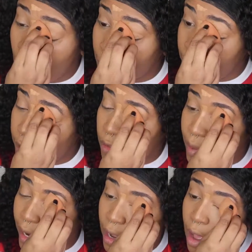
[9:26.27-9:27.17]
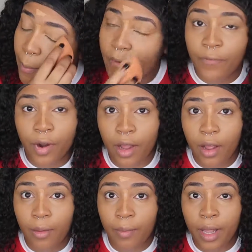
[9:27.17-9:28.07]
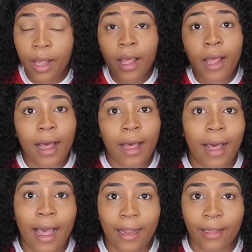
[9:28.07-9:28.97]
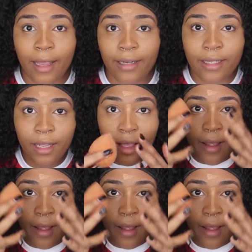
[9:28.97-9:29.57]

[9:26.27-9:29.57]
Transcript: So I'm gonna just pick up from highlight.